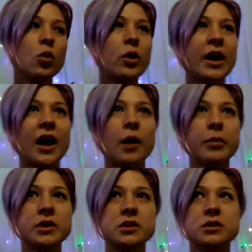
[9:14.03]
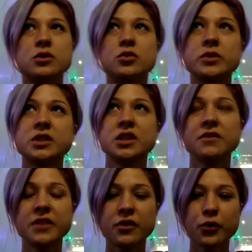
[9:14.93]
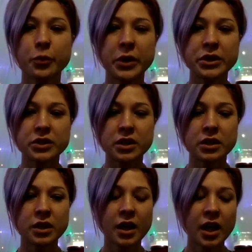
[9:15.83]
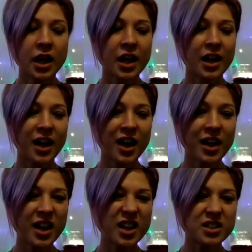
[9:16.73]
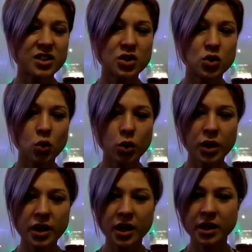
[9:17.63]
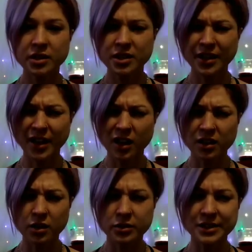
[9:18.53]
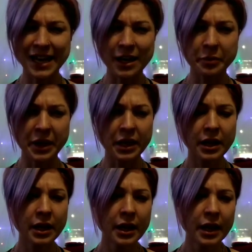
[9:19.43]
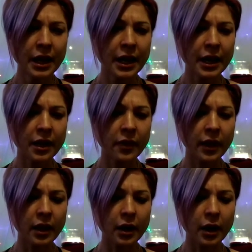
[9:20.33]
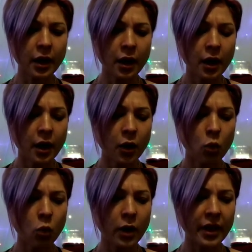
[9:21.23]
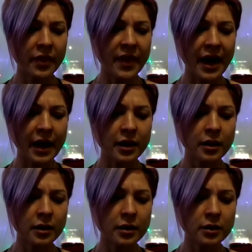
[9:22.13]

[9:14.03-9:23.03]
what happens is you receive the information and it kind of gets stored into a little data bank. And then what that